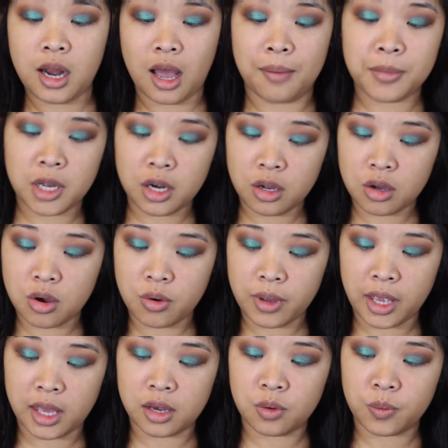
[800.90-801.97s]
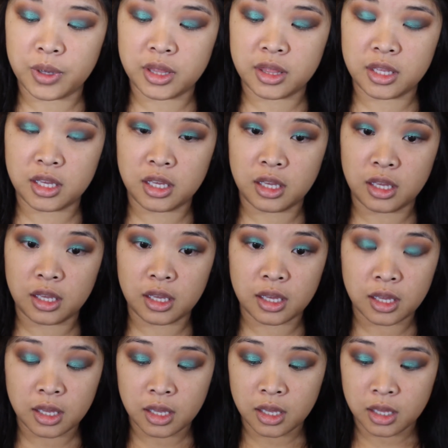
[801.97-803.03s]
I'm going to go in with the
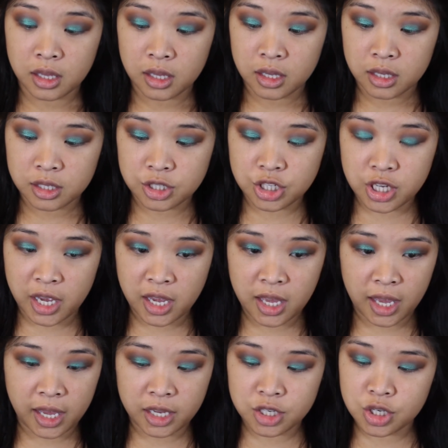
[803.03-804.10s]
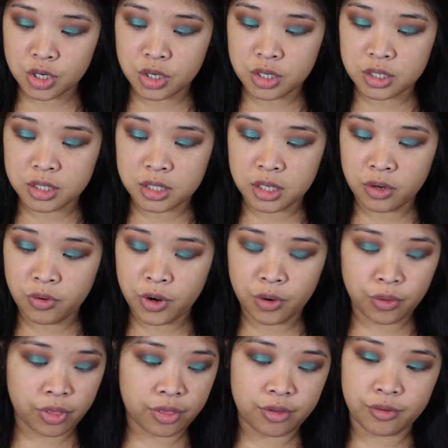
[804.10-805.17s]

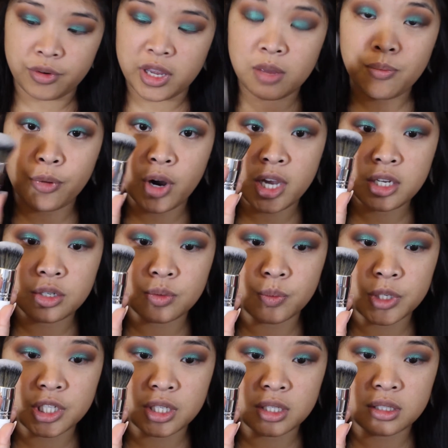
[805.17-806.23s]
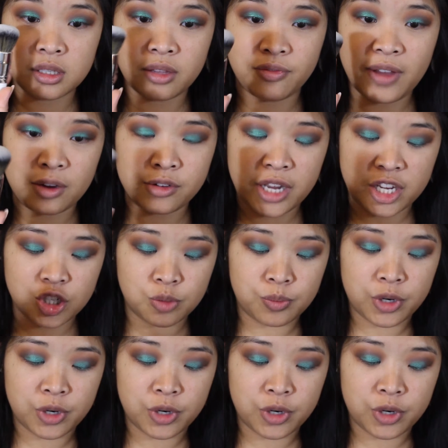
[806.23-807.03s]
JH03 brush, which is the foundation